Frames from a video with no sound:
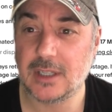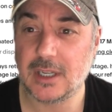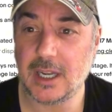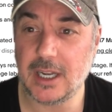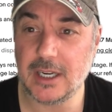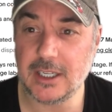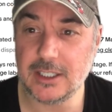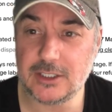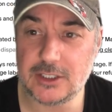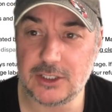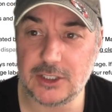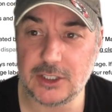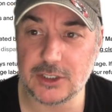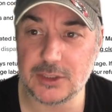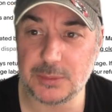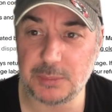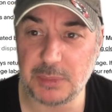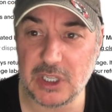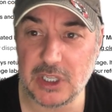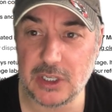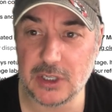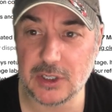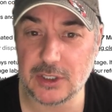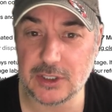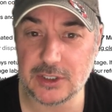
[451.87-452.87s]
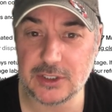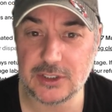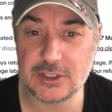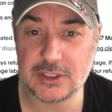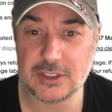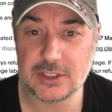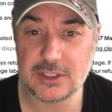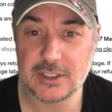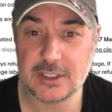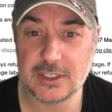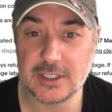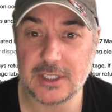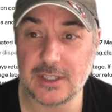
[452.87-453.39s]
And it's just
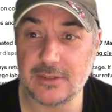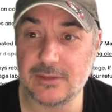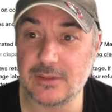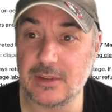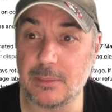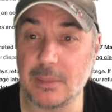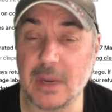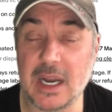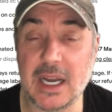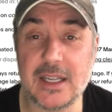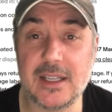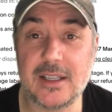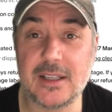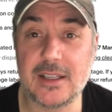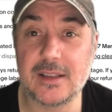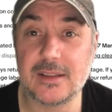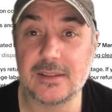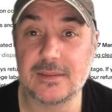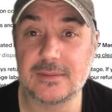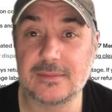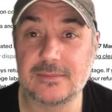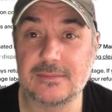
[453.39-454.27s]
because of the make